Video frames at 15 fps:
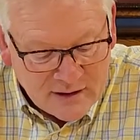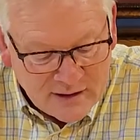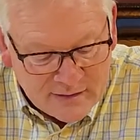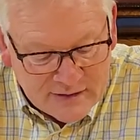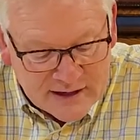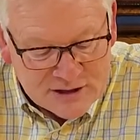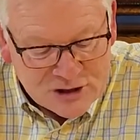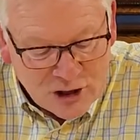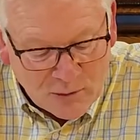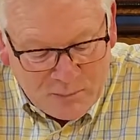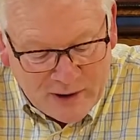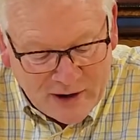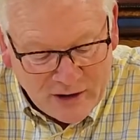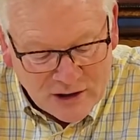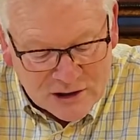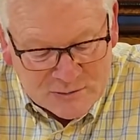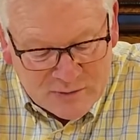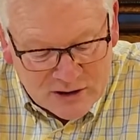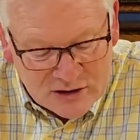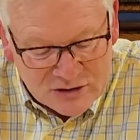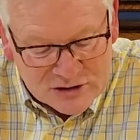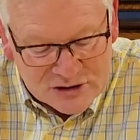They shall perish,
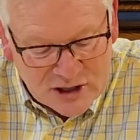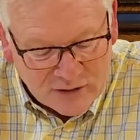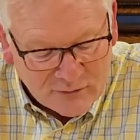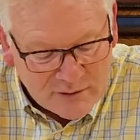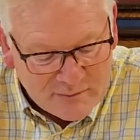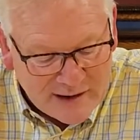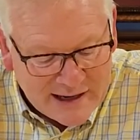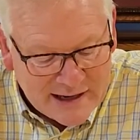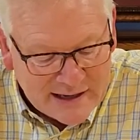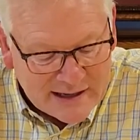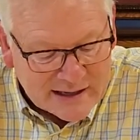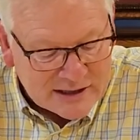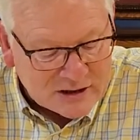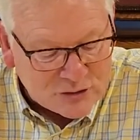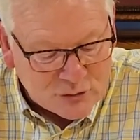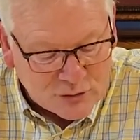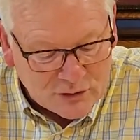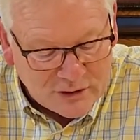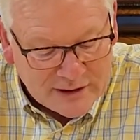but you shall remain and endure.